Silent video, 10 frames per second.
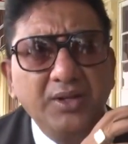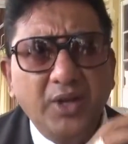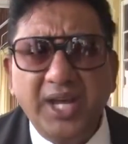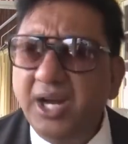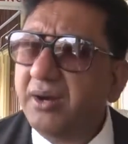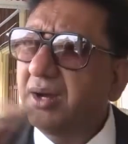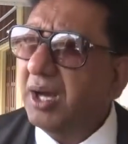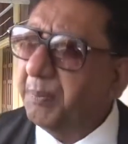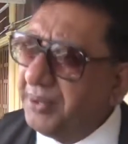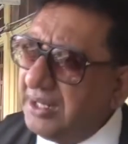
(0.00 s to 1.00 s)
to hear
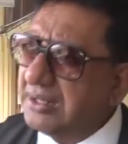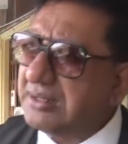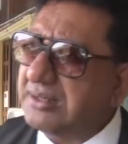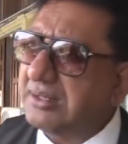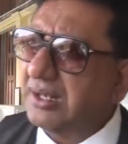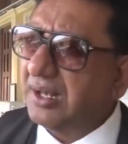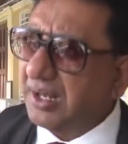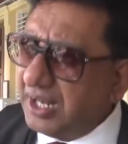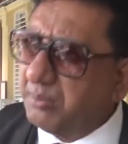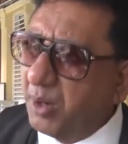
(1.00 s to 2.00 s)
appeals
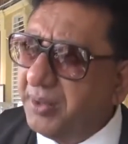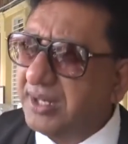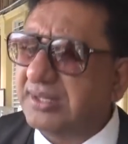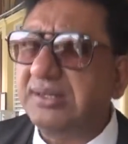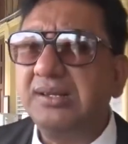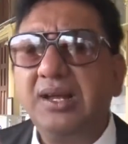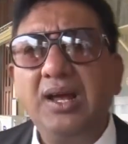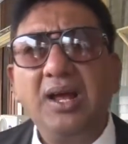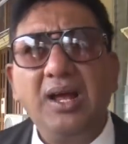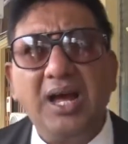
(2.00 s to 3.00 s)
in Barbies,
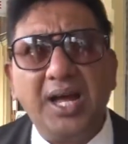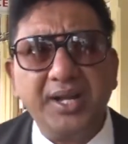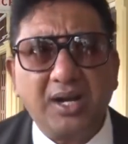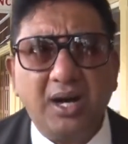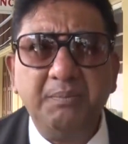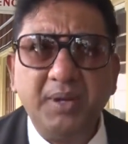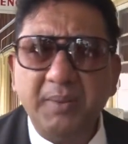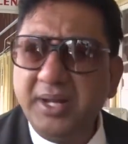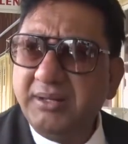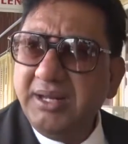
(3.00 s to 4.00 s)
and a
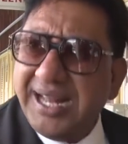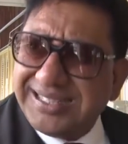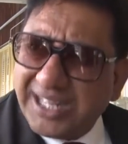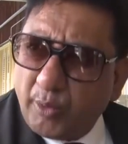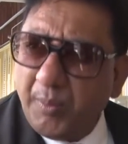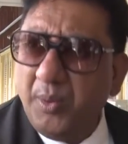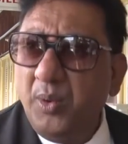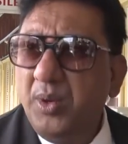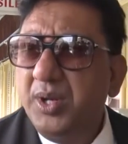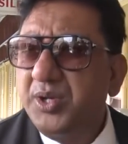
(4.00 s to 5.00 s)
complement in
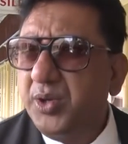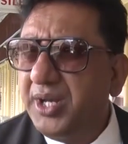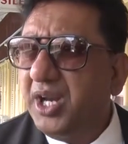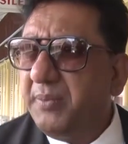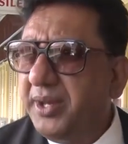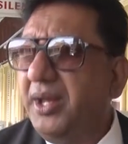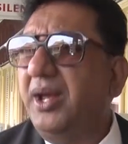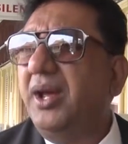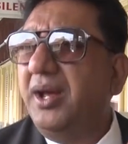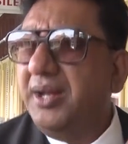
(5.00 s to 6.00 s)
Essequibo should there be
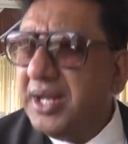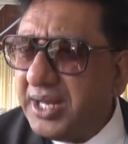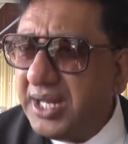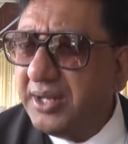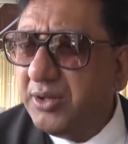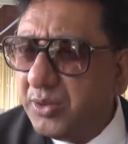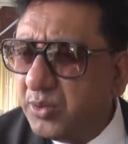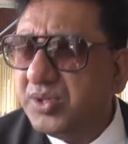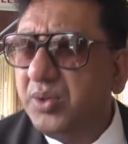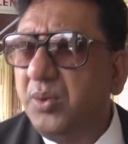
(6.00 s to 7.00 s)
the need to
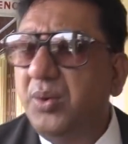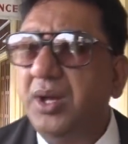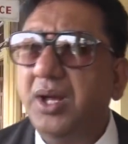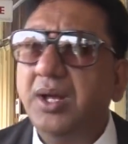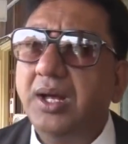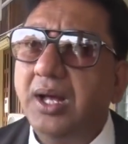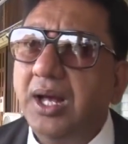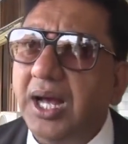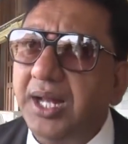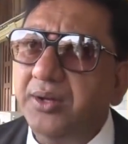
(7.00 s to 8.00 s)
do so.
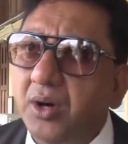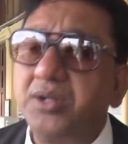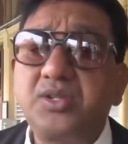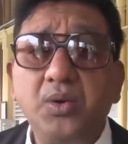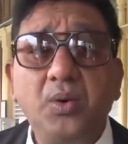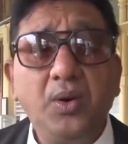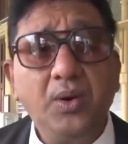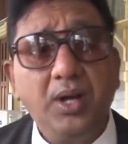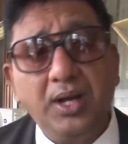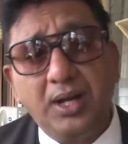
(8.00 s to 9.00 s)
And also,
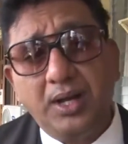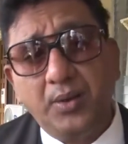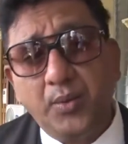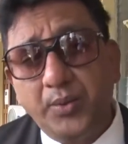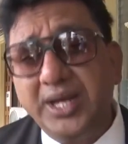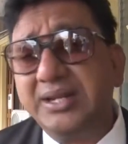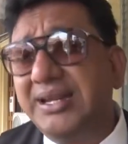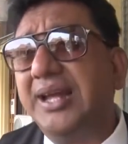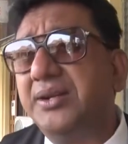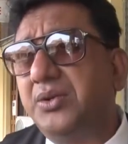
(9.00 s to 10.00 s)
we
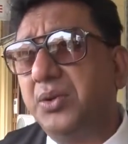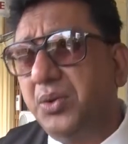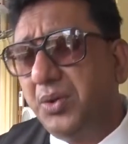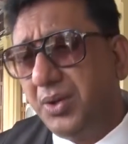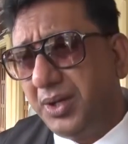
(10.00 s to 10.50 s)
intend to